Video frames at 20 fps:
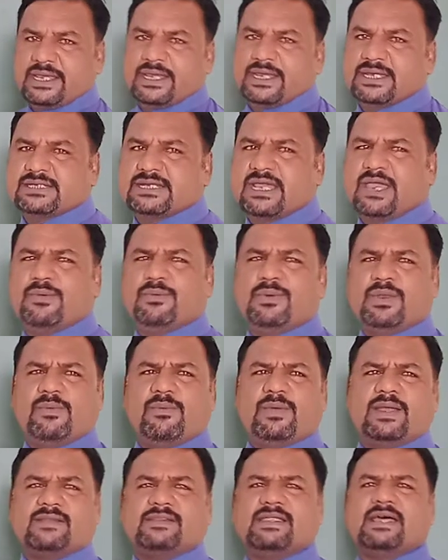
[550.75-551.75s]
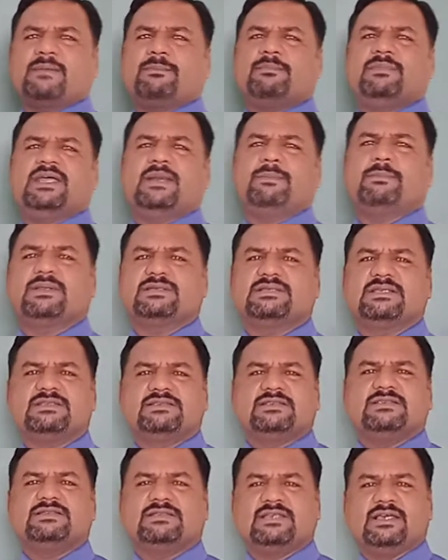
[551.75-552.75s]
eat, everywhere their presence
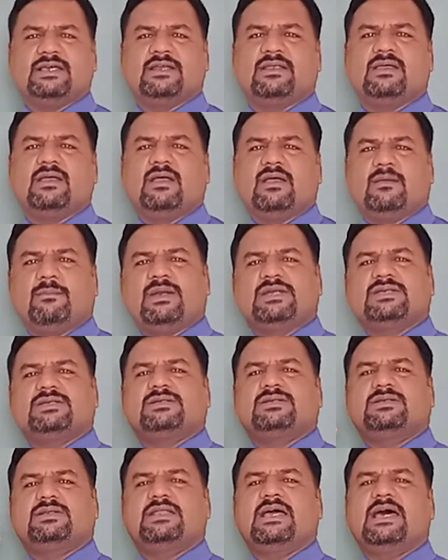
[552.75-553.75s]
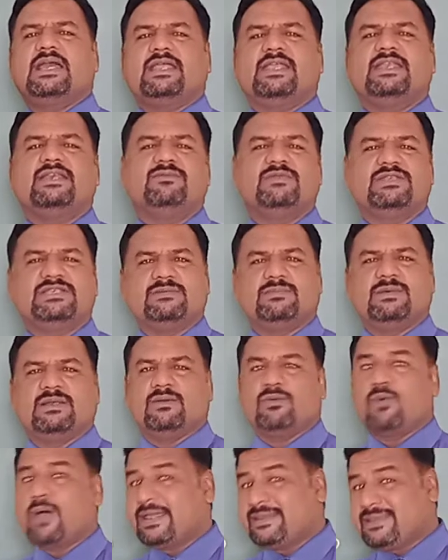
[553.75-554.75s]
is there. But they are
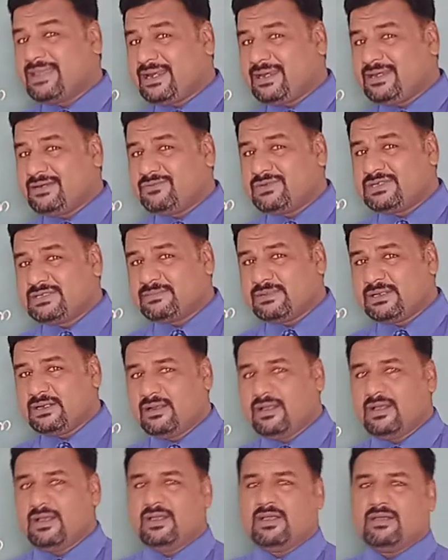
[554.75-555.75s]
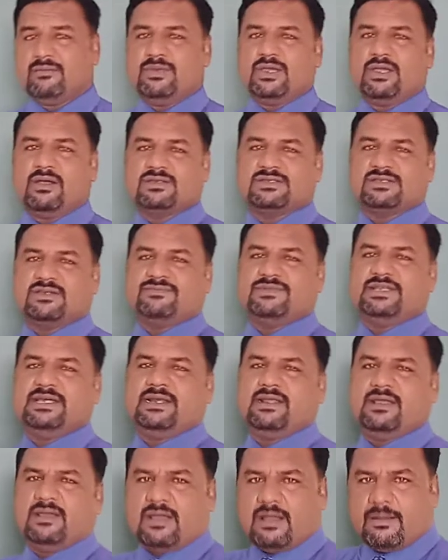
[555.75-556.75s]
invisible. Why they are invisible? Because of
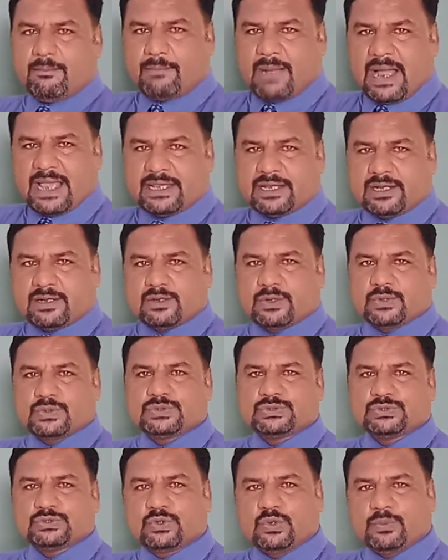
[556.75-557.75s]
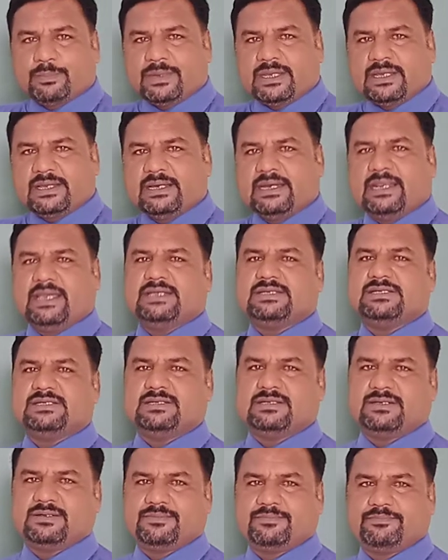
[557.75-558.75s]
their microscopic
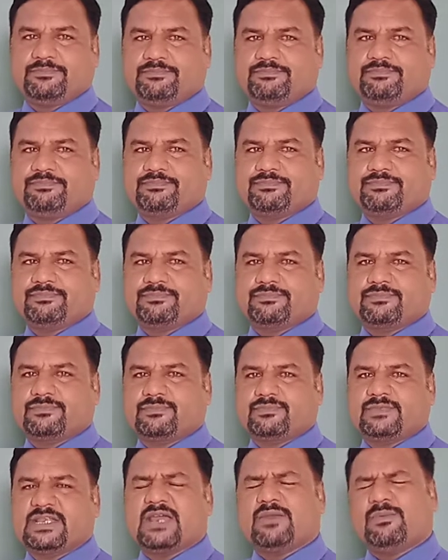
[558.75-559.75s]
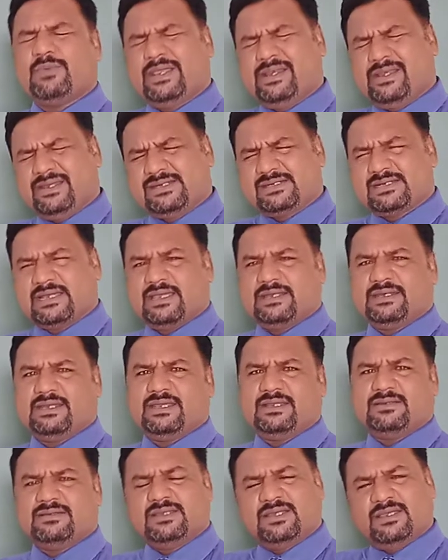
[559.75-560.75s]
nature. They are very
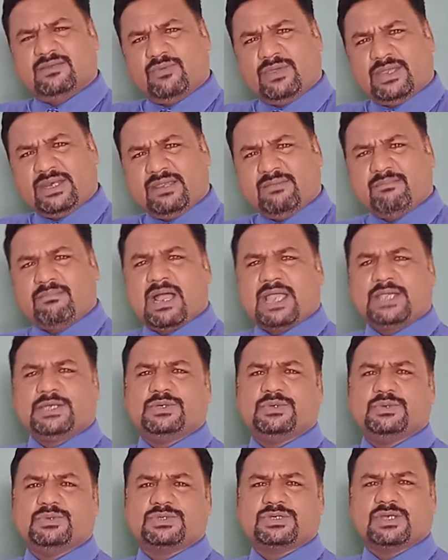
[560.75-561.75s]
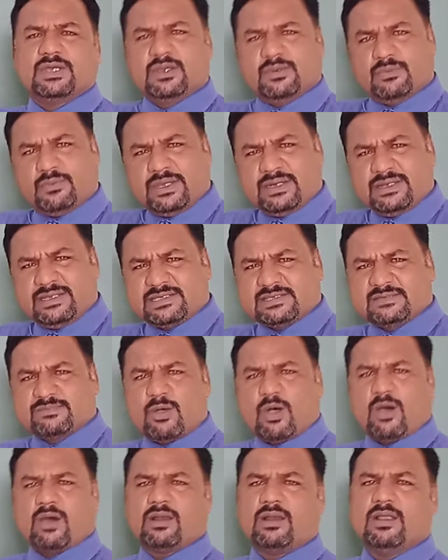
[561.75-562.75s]
tiny, they are very minute, very
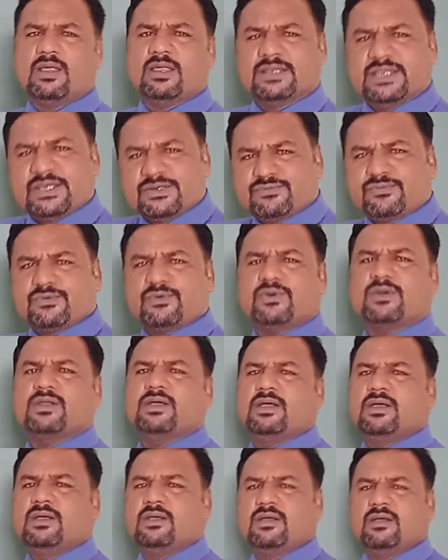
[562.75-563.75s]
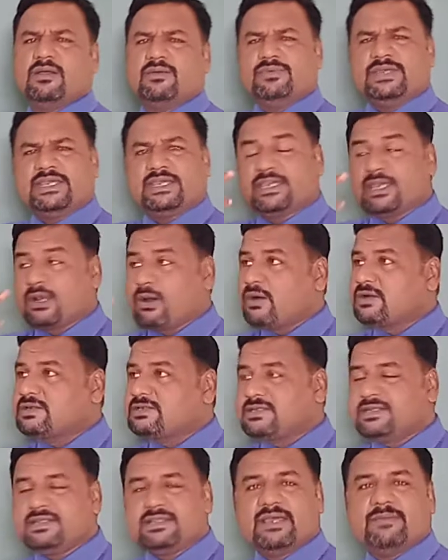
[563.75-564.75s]
small. Therefore, we
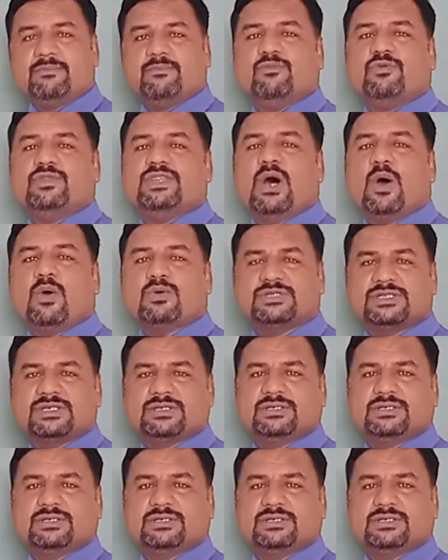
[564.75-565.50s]
cannot see them without